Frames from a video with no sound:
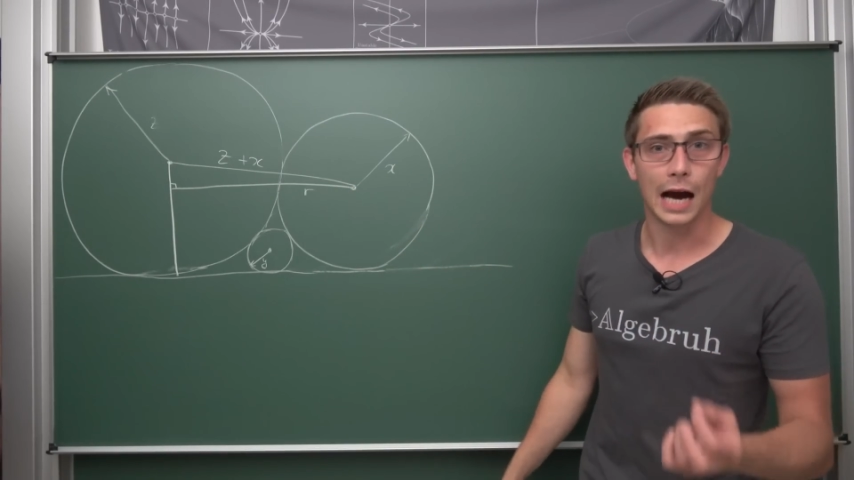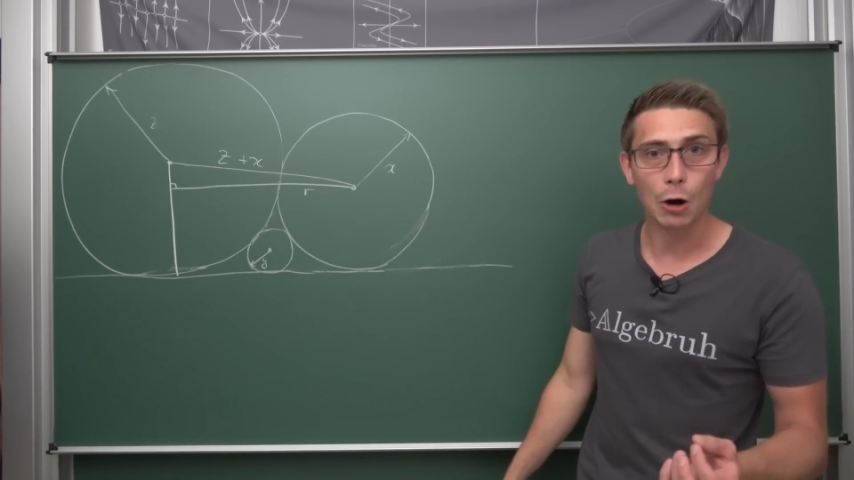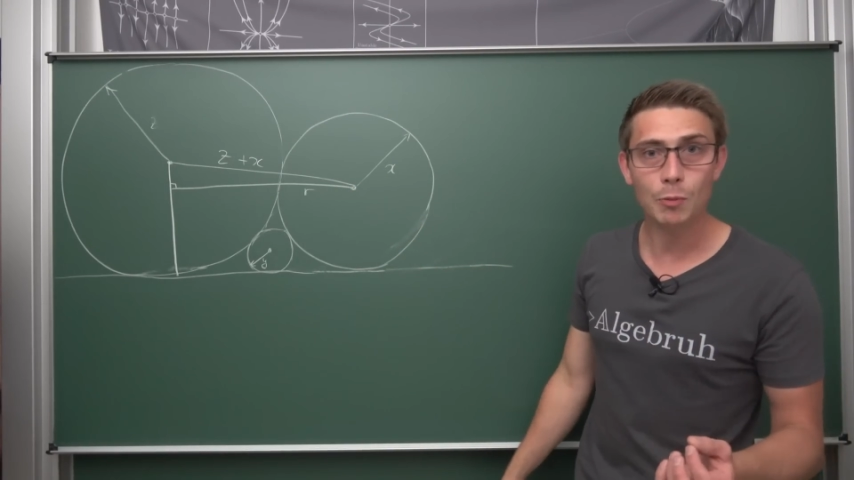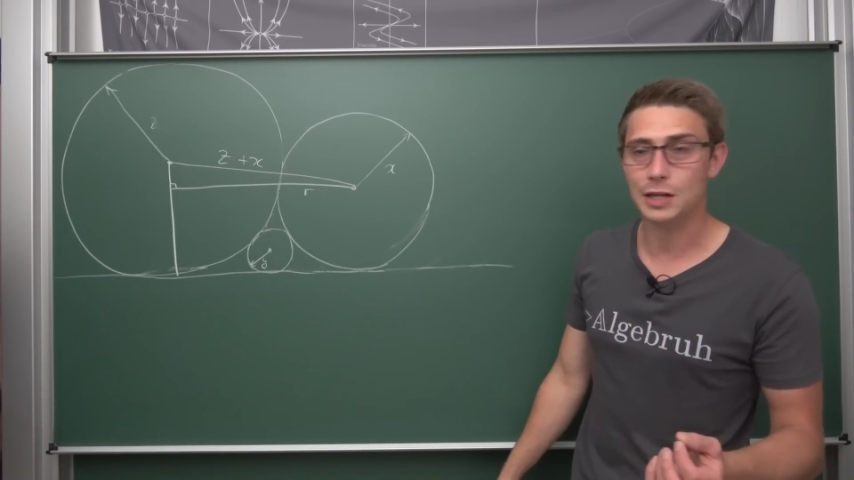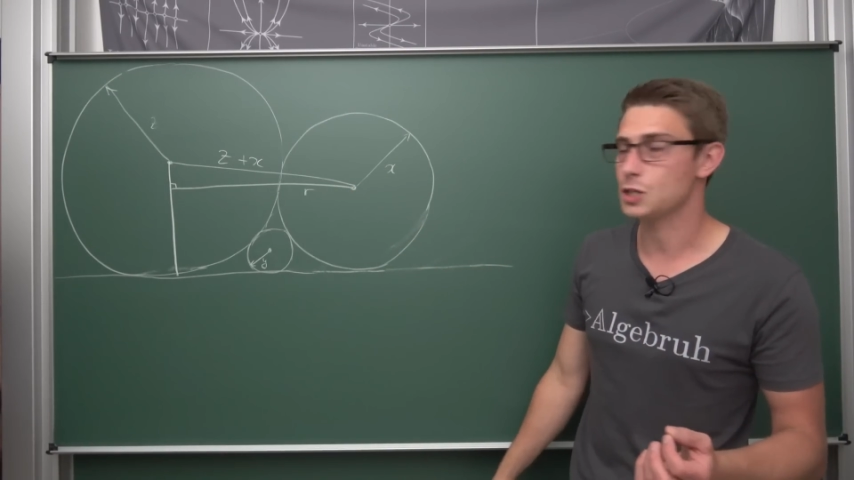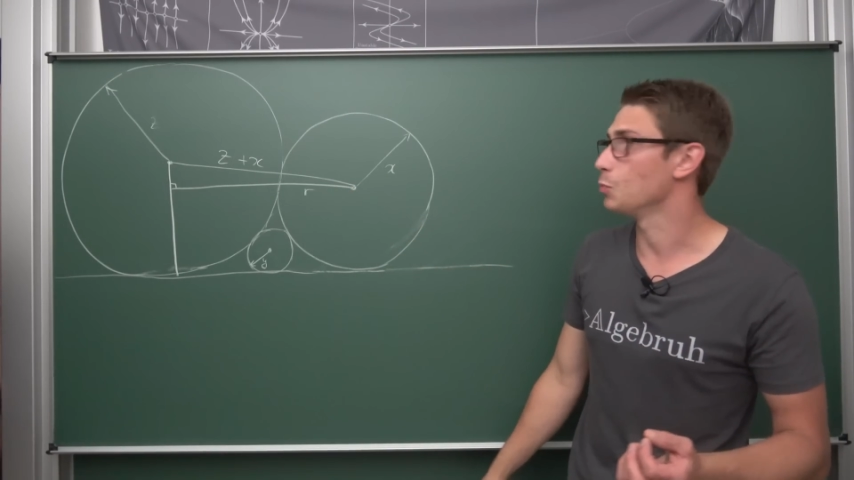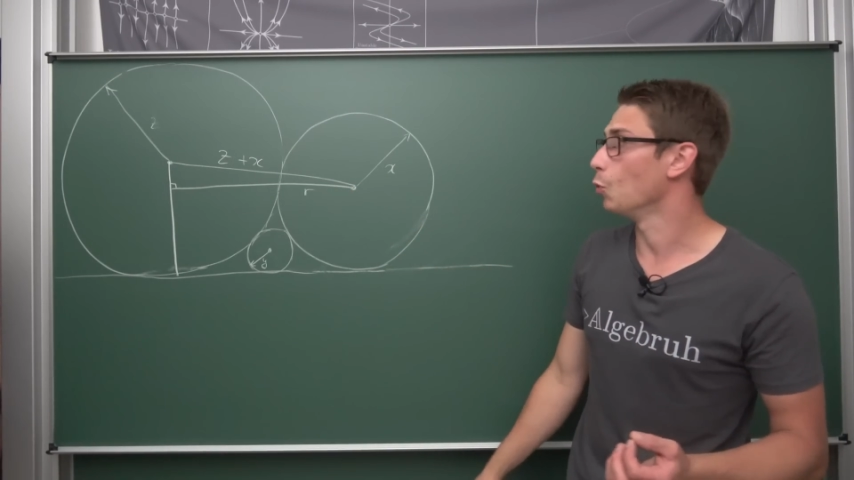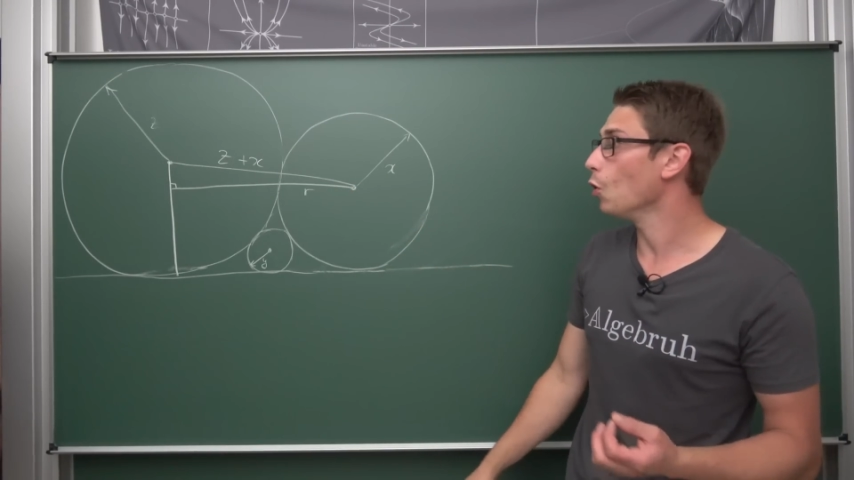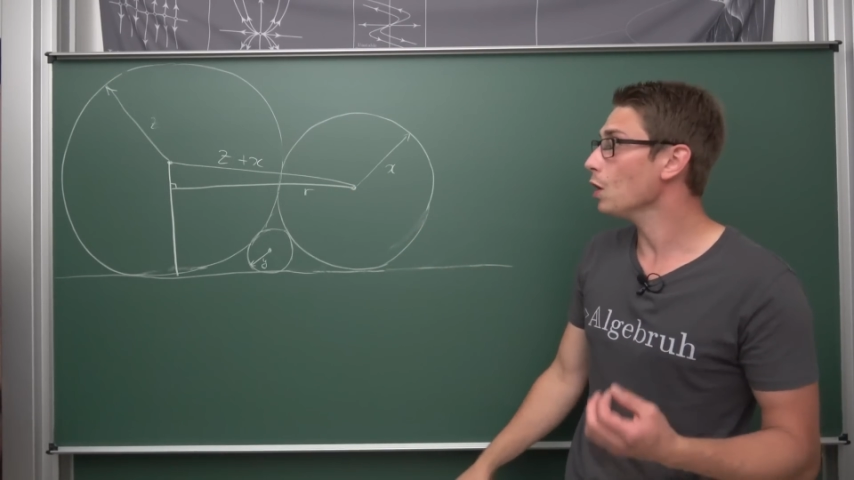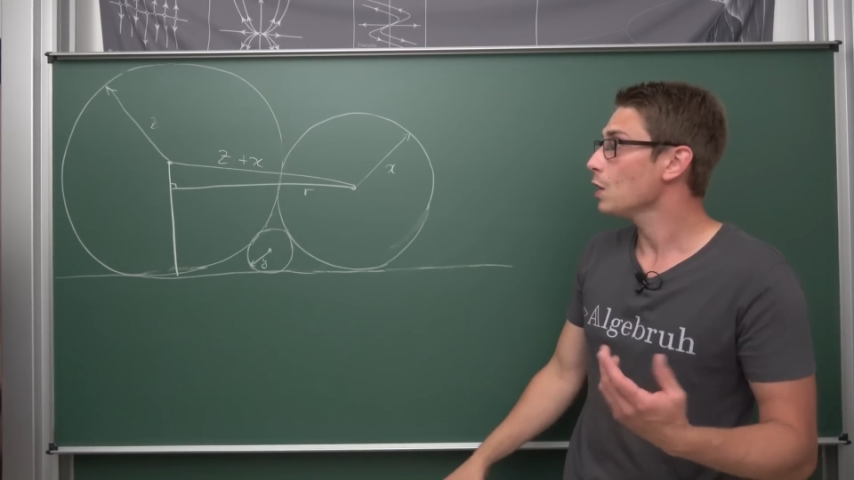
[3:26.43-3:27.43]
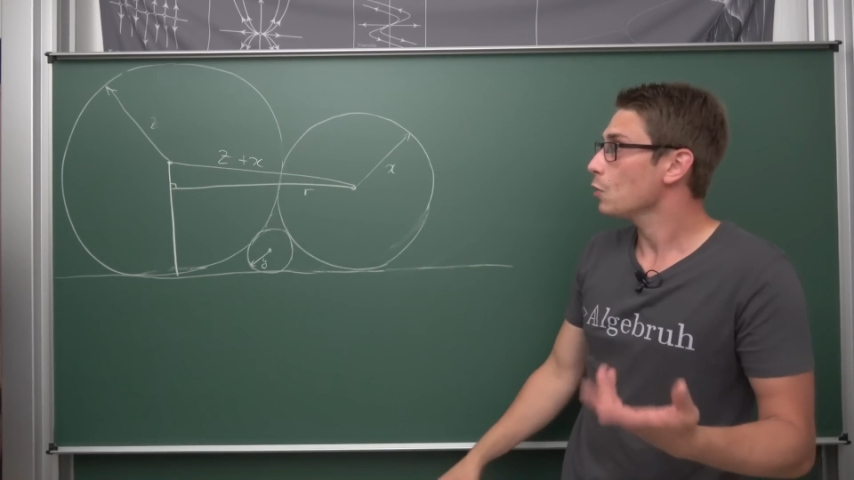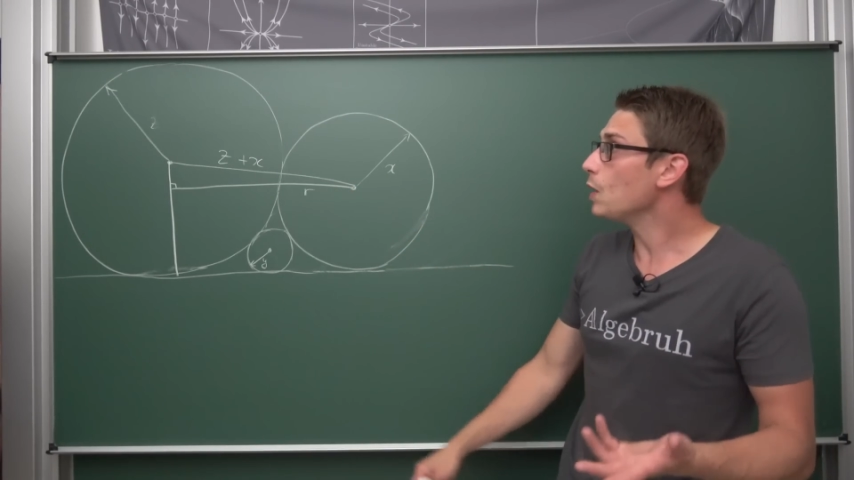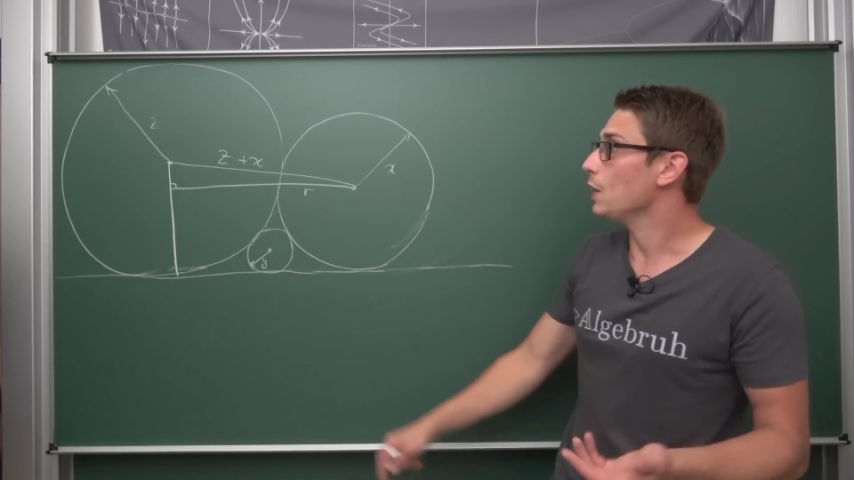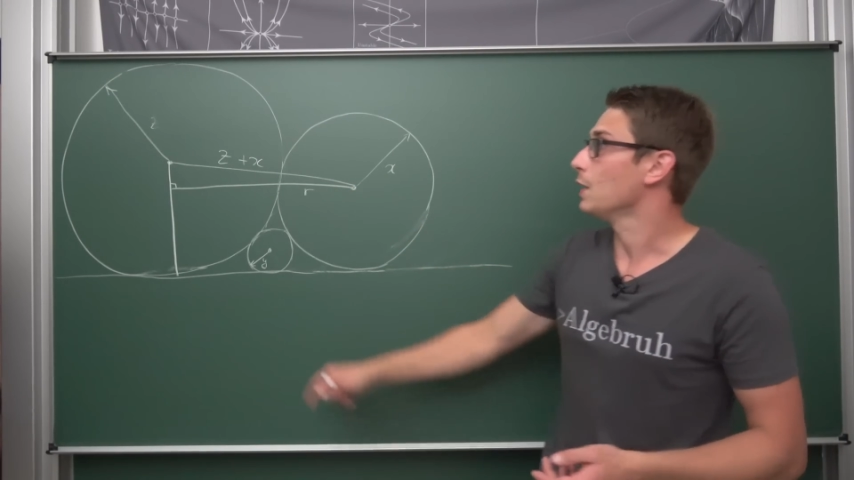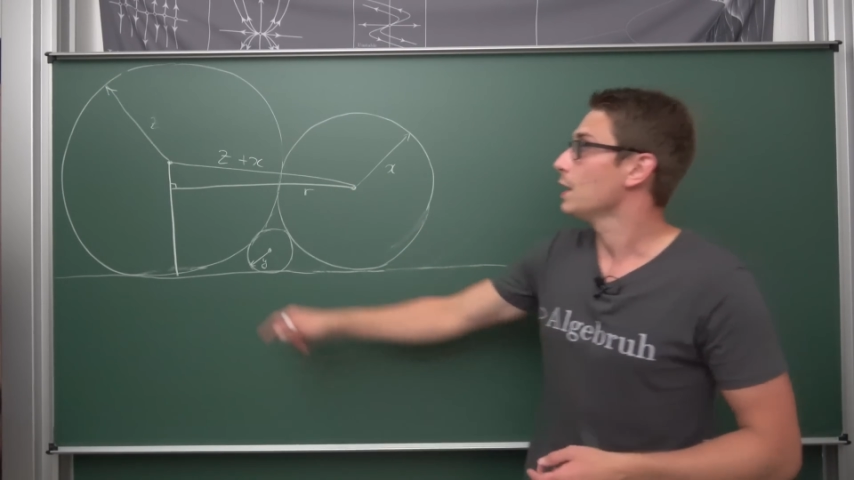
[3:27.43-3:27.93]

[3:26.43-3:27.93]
How much more? Well,